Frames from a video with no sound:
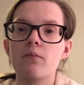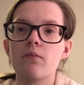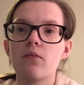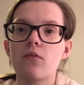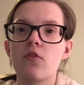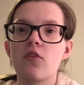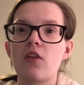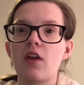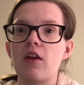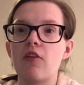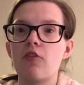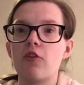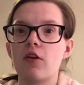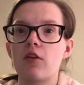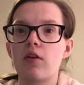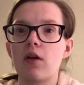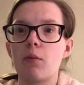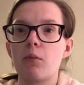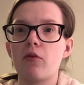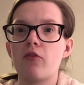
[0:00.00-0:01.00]
say for
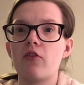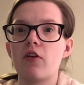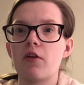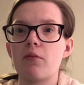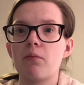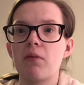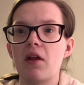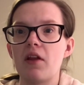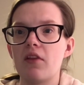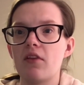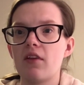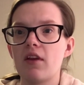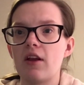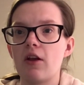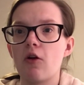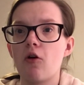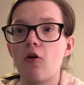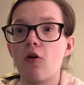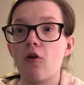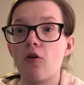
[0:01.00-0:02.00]
example, if you've had plenty
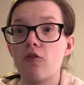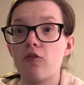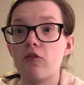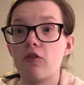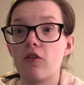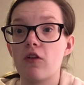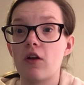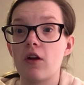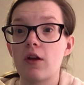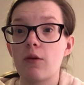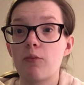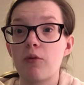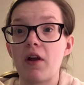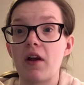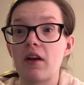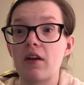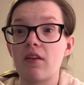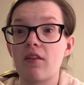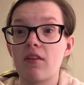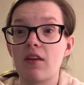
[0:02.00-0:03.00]
of like
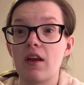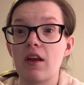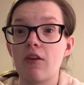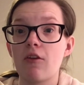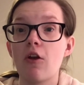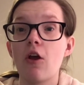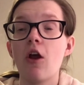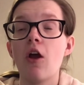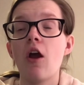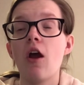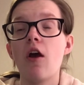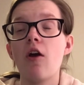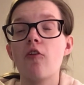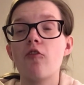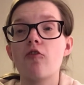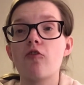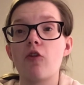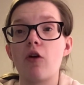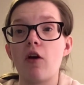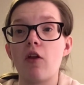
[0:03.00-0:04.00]
pregnancies
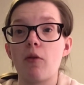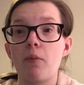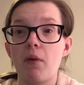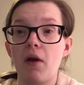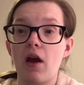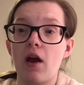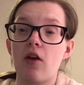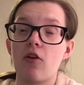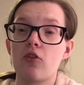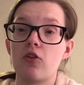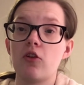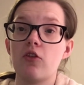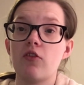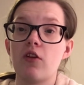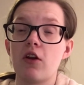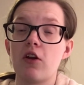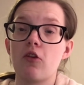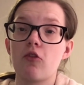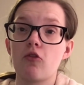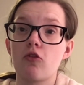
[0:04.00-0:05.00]
throughout the past and you've
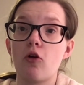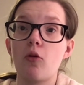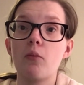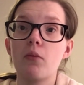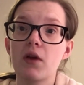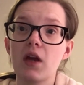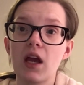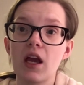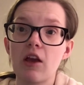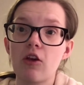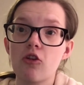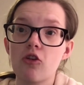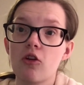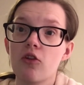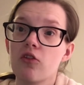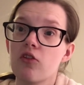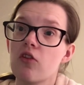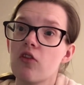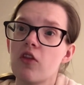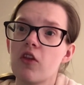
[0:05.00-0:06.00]
had loads of
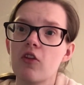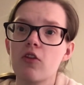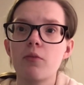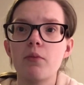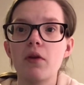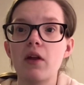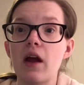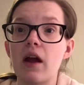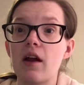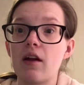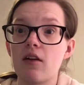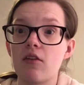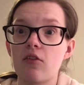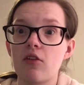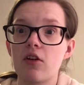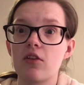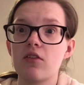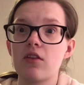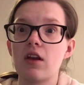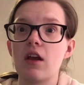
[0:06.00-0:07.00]
complications, this can put your
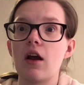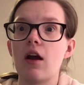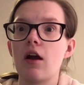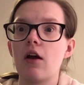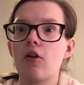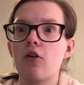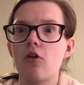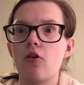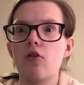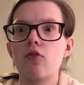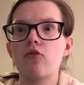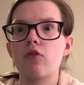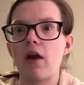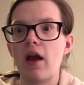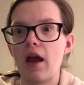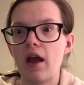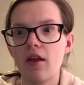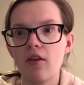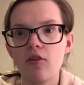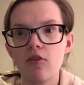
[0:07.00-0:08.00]
anxiety at a lot of
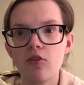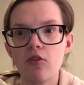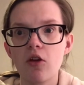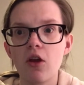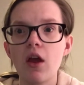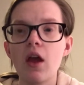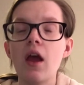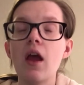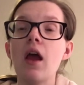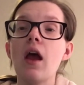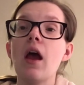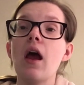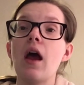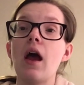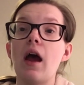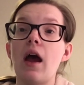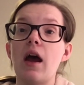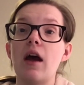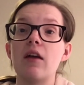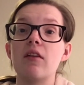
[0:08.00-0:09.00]
rest,
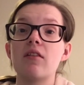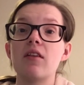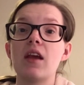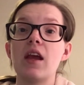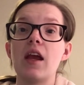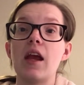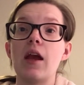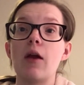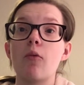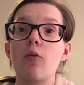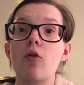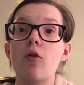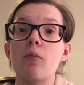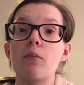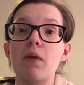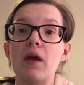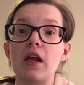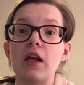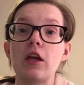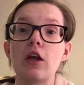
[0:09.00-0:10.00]
and it will
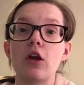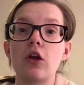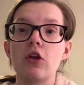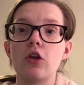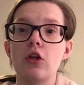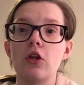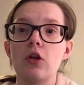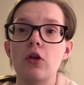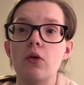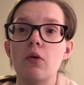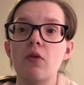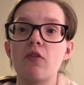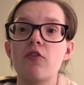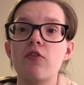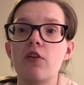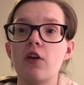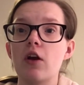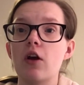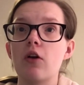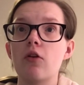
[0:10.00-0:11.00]
make you
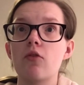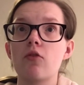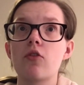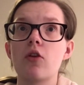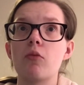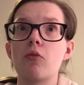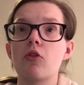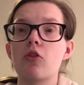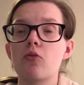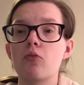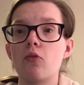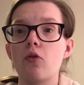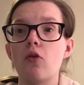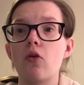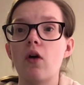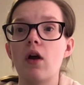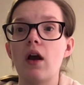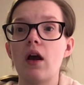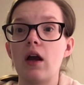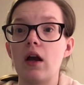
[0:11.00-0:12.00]
feel so much
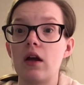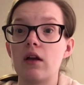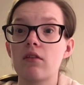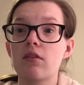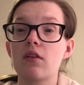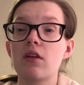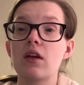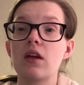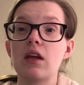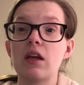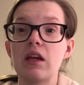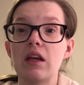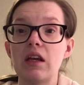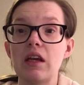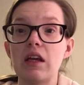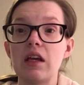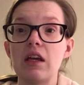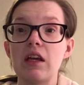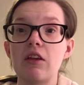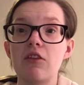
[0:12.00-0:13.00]
more at
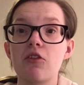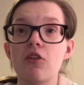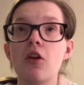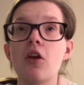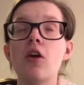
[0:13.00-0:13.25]
ease.